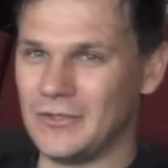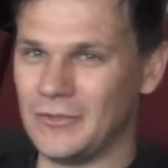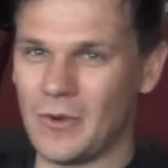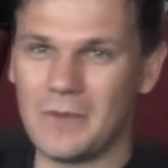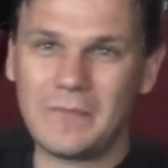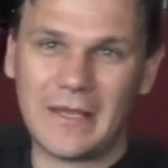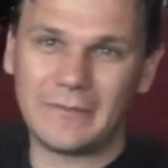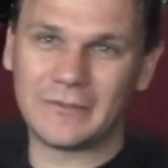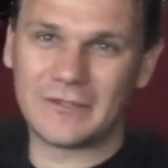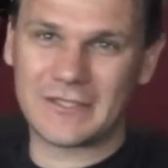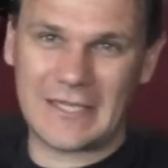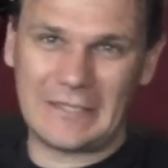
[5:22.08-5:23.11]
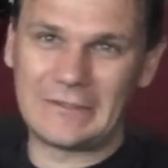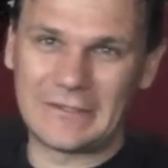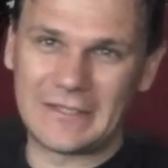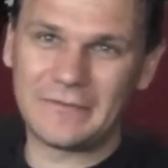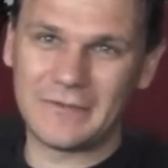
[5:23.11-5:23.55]
you won't be able to tell
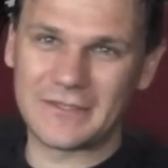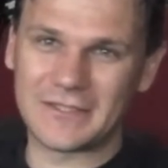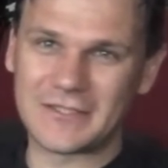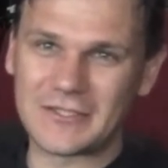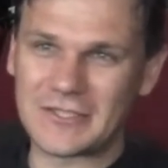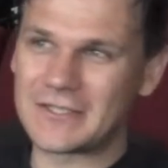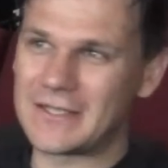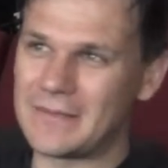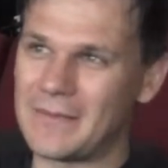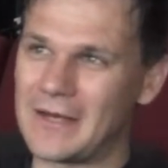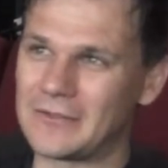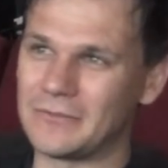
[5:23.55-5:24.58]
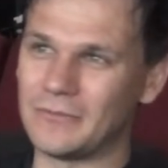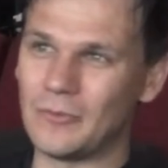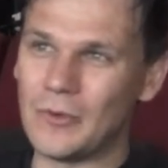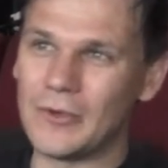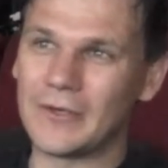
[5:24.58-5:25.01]
the difference. It's just the amount of
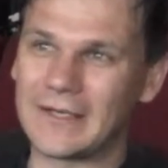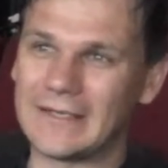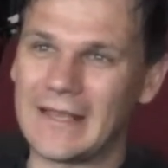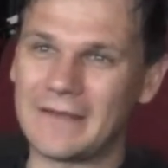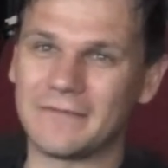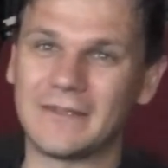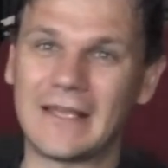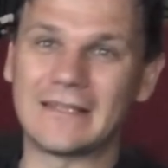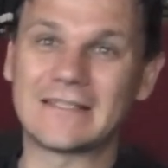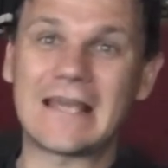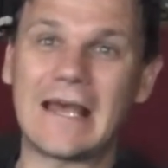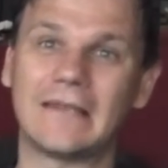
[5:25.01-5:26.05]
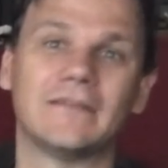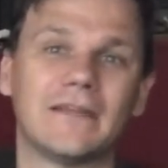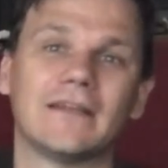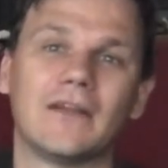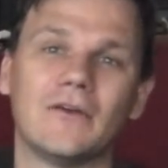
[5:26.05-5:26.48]
work and effort and
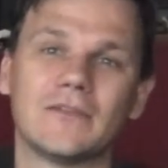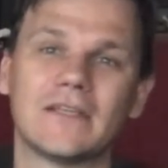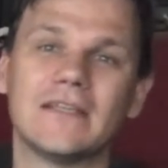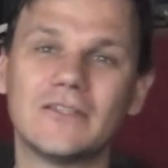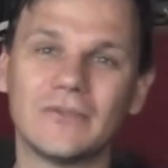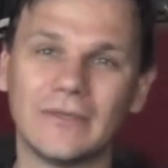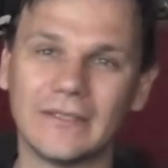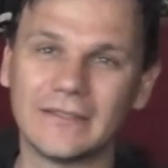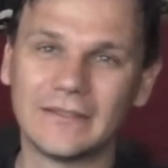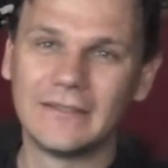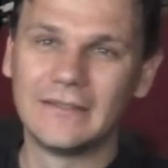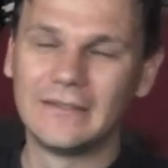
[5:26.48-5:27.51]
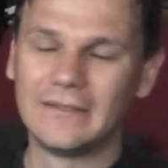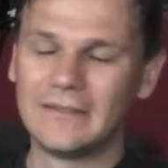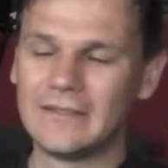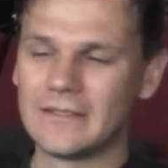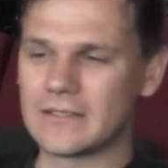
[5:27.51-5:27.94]
talent that goes into it.
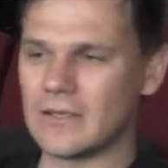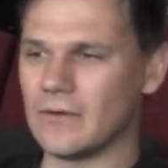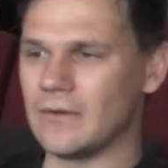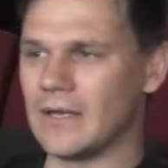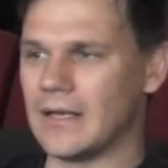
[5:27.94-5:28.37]
So